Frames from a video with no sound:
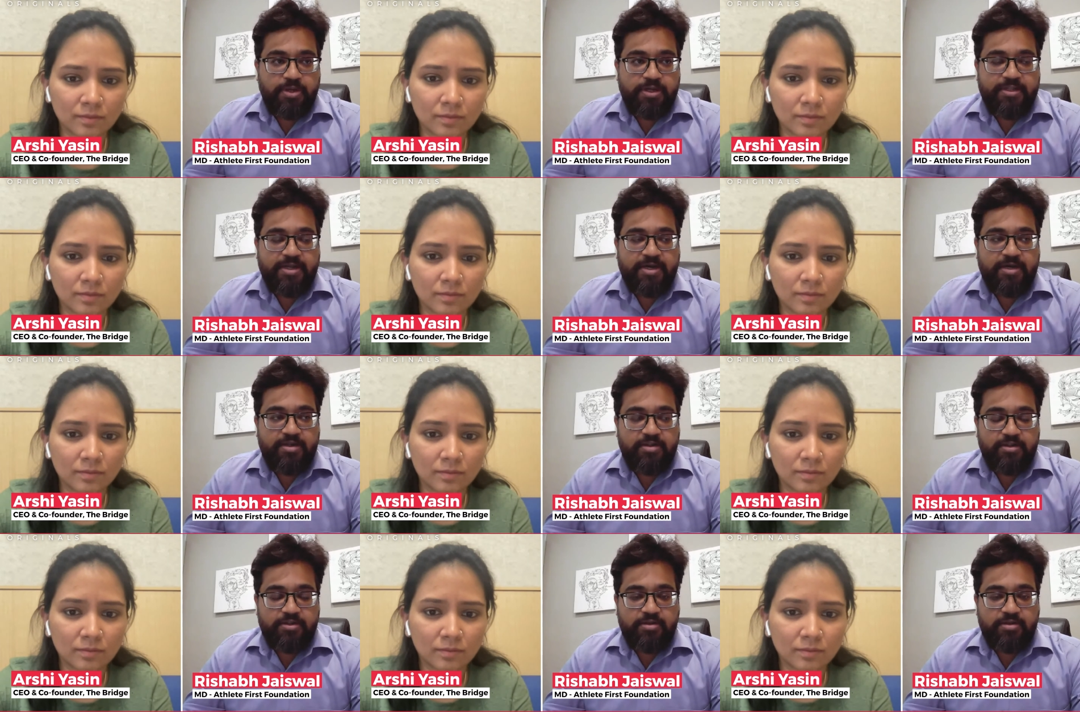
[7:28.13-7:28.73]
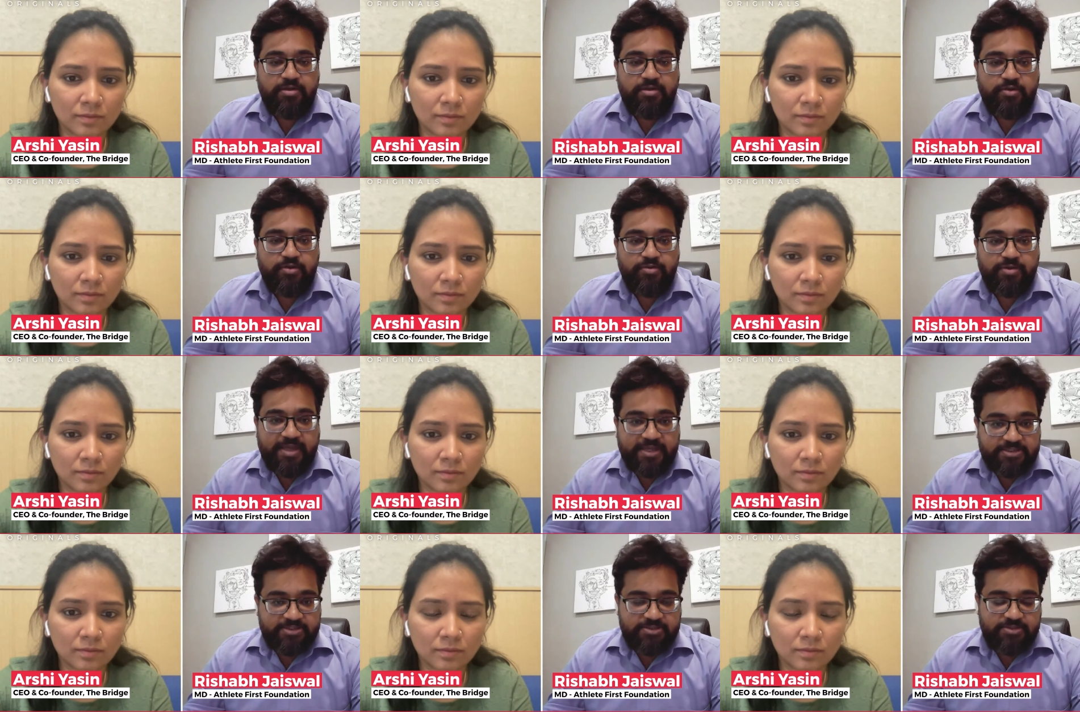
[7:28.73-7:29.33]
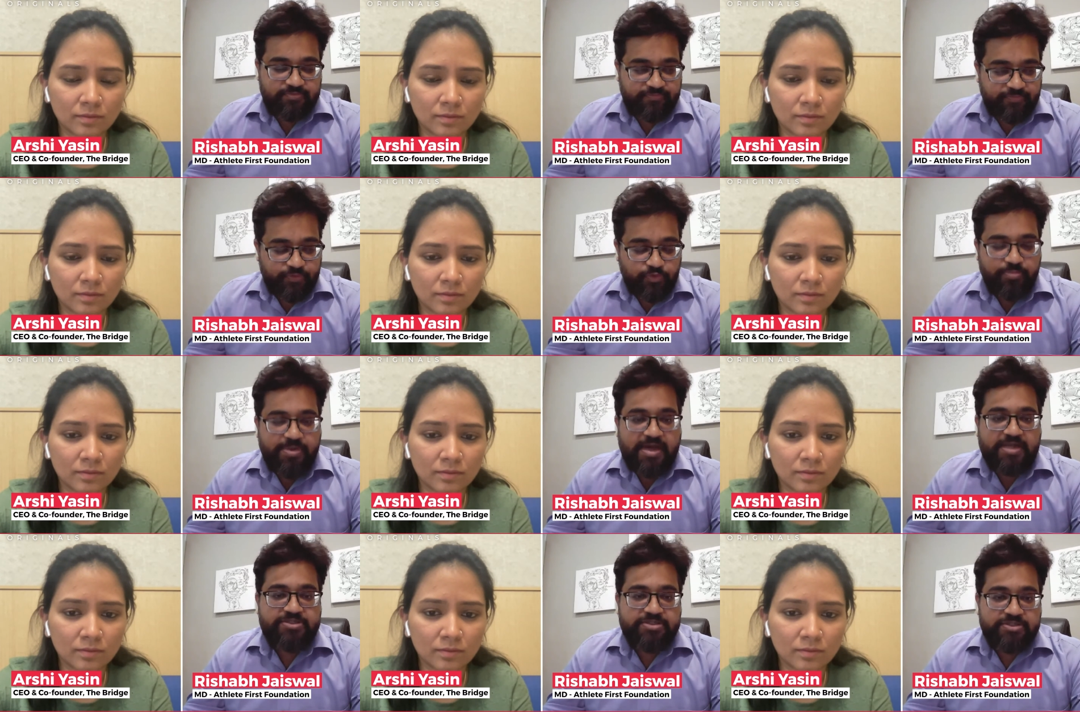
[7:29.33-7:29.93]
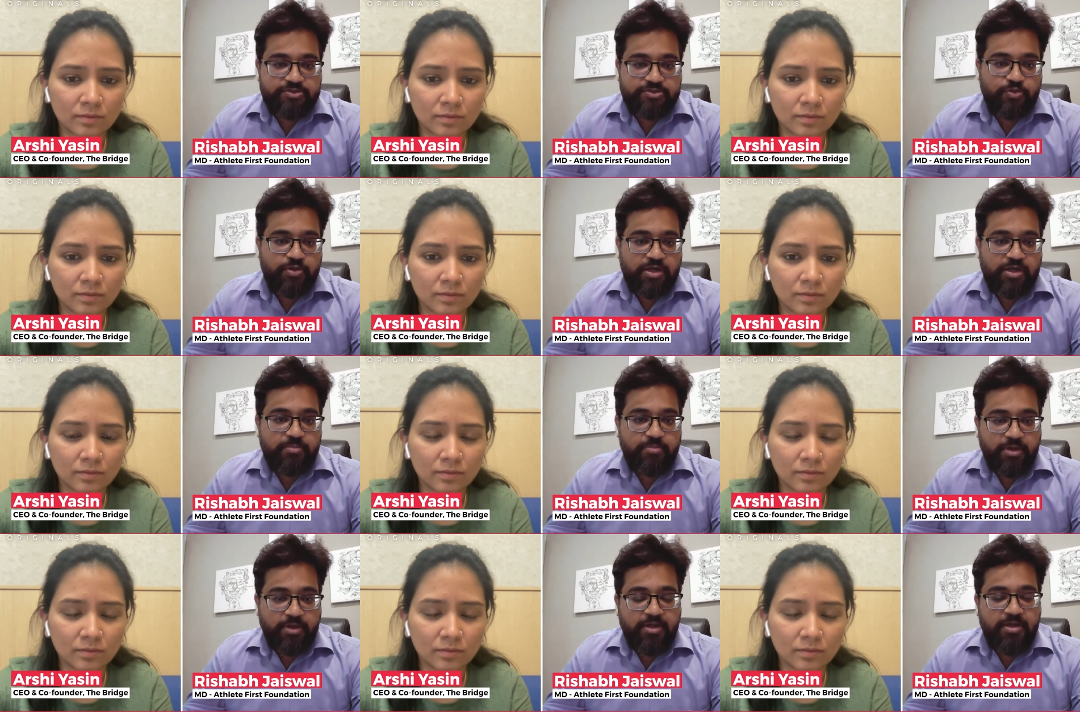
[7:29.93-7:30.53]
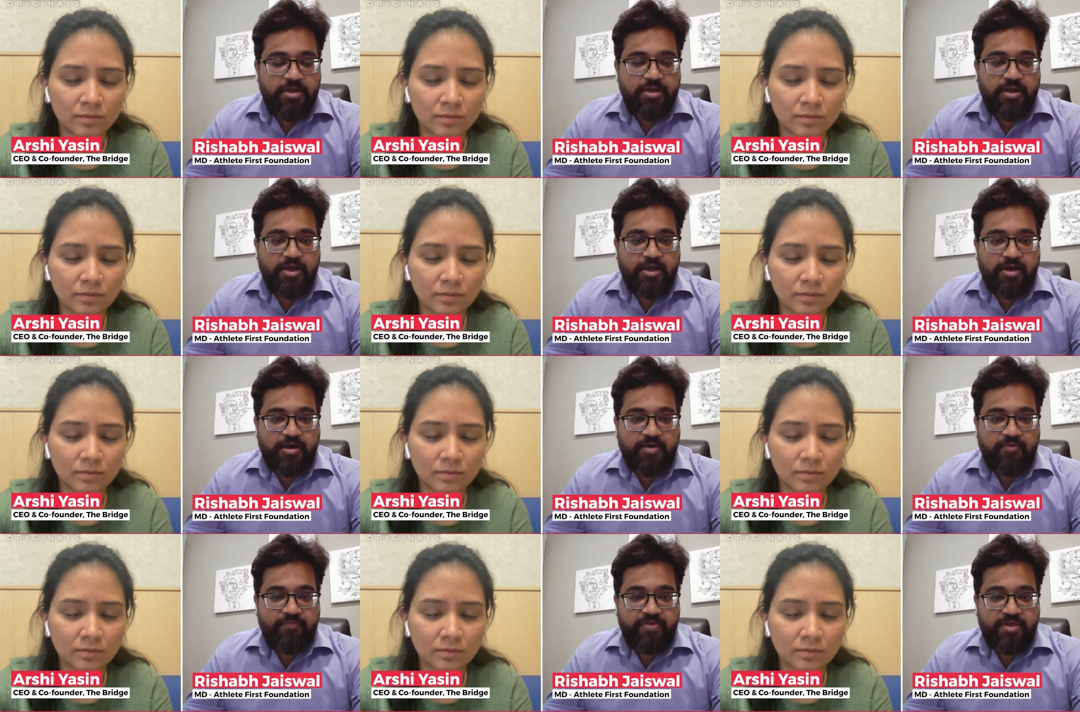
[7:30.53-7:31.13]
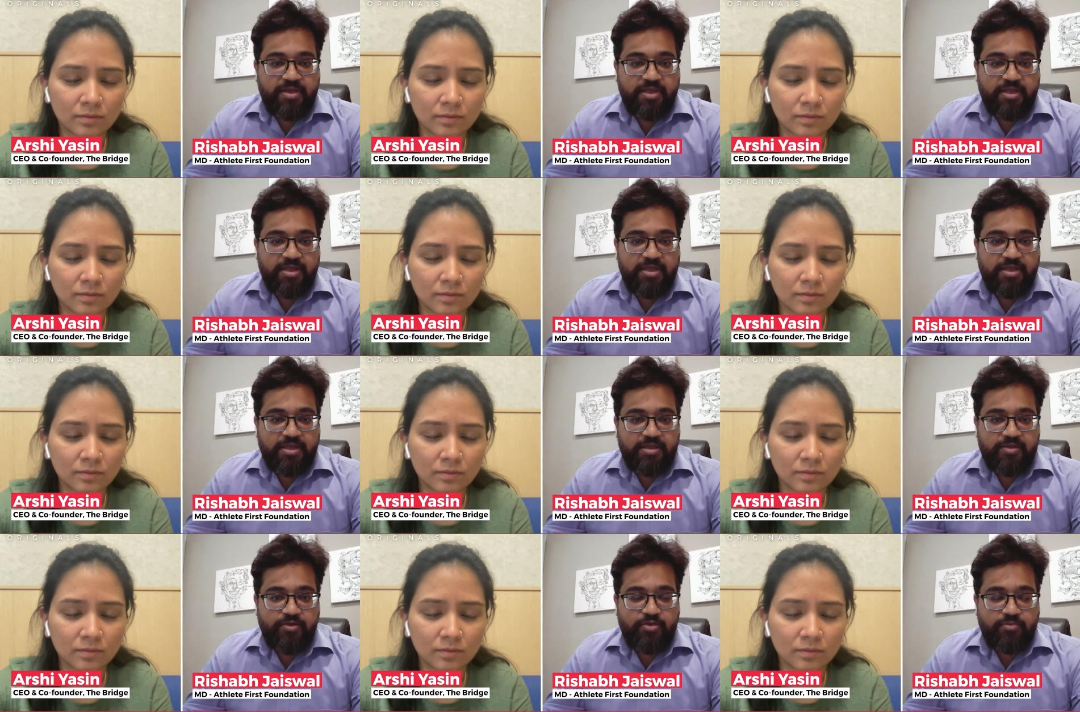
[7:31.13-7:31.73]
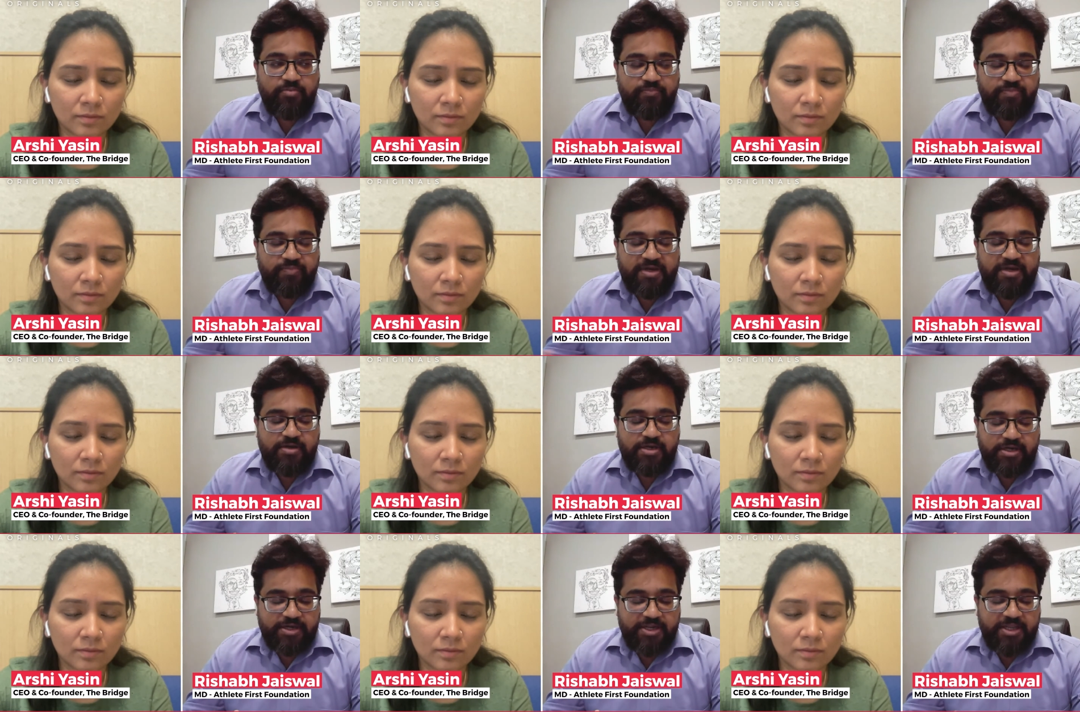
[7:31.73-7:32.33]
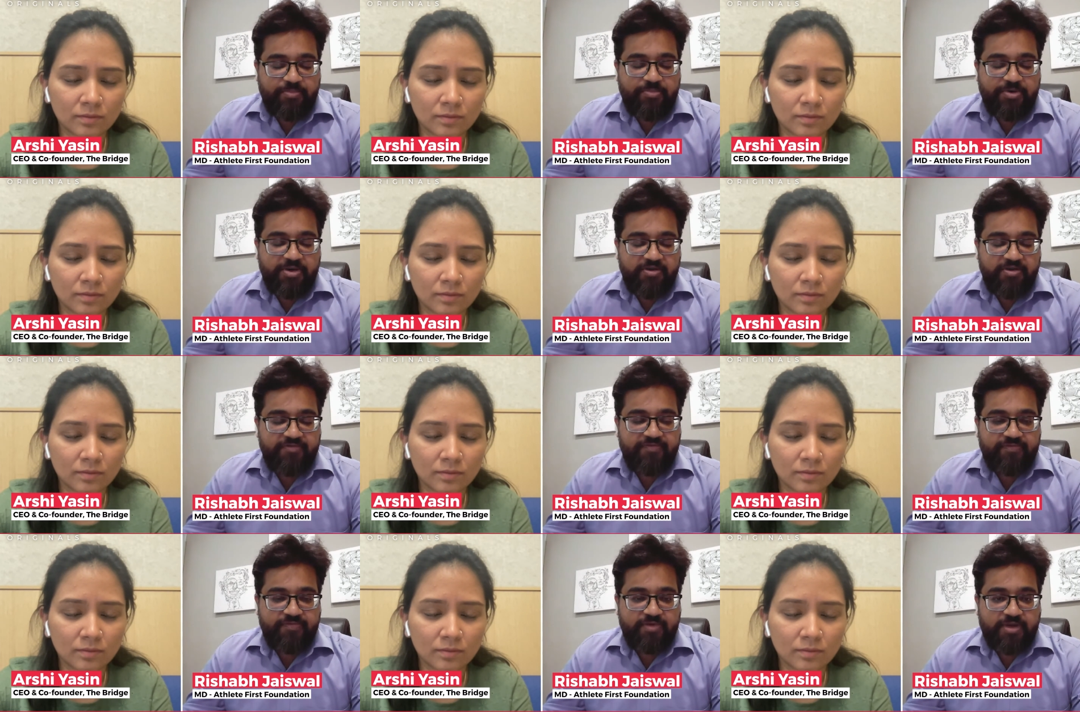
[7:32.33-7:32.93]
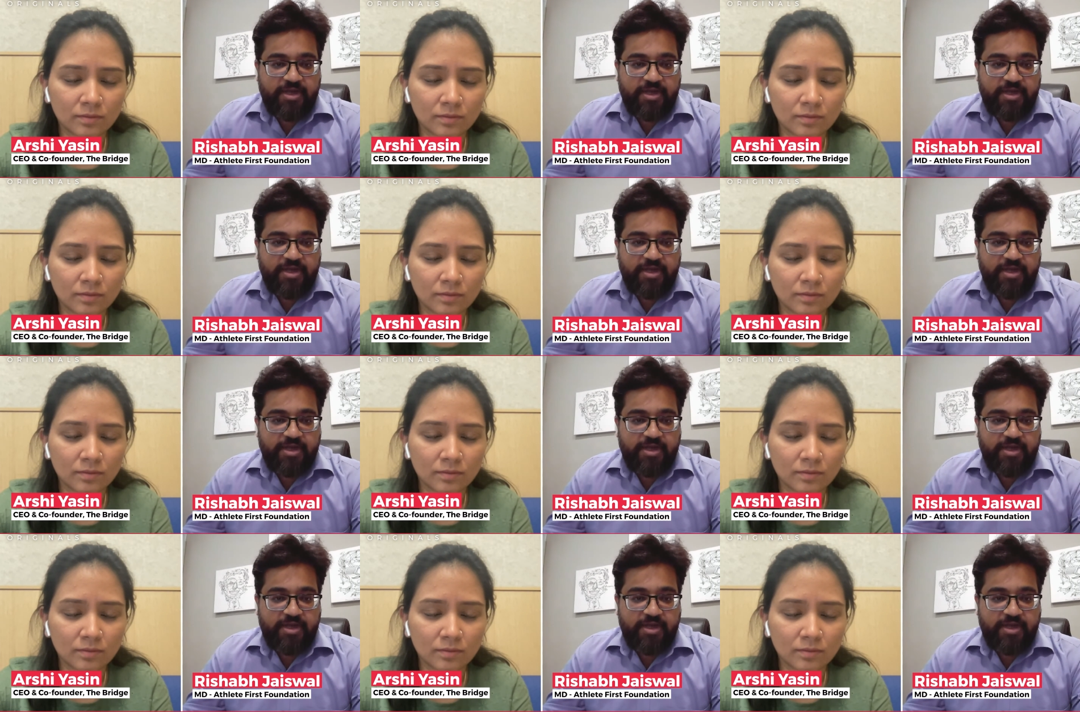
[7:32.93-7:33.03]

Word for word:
Speaker 1: that in the next few batches to come, we will debrief